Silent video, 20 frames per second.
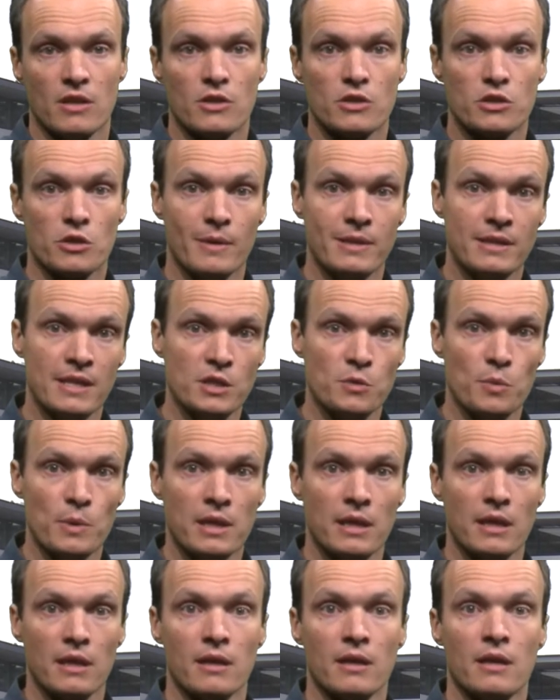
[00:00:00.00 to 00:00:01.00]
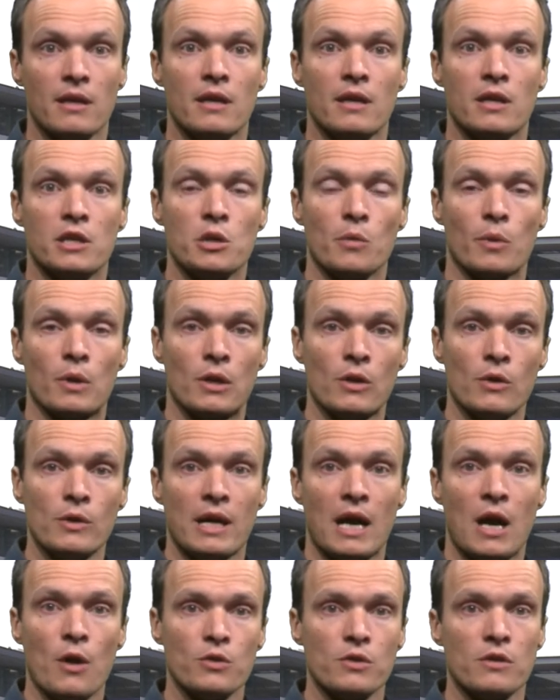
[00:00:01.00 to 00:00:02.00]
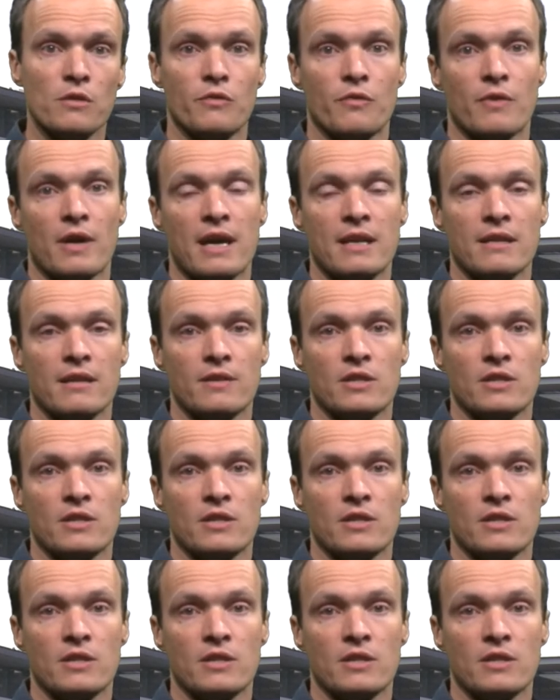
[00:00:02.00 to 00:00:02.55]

So in this week, you will learn how to define